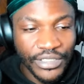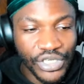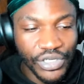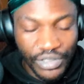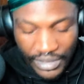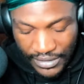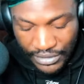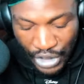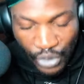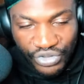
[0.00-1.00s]

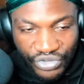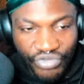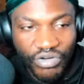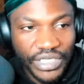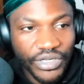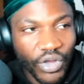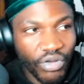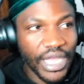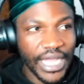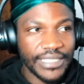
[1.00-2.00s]
nose drooling the
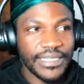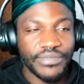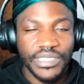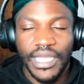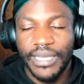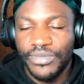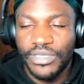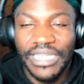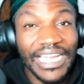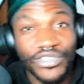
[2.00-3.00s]
whole goddamn time.
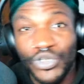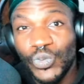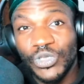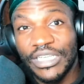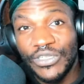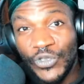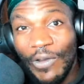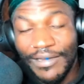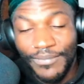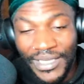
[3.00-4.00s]
That dude was
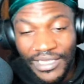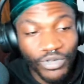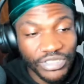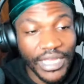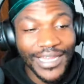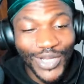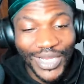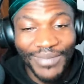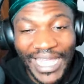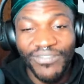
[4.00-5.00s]
annoying me. He was
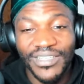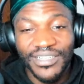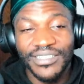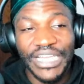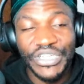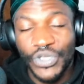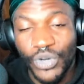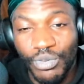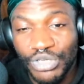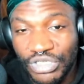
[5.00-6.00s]
annoying me every single time he
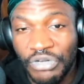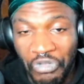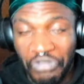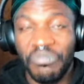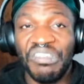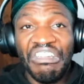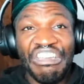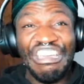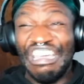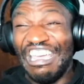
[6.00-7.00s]
showed up. Was just annoying me.
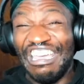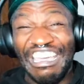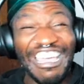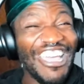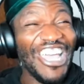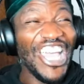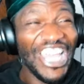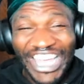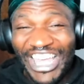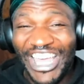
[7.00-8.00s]

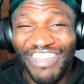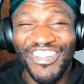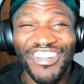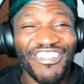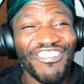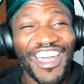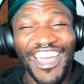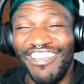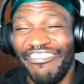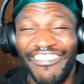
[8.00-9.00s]
I'm gonna
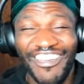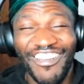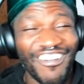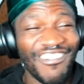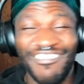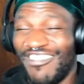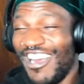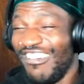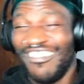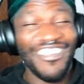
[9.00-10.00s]
ride you and go
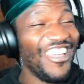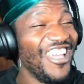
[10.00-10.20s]
around.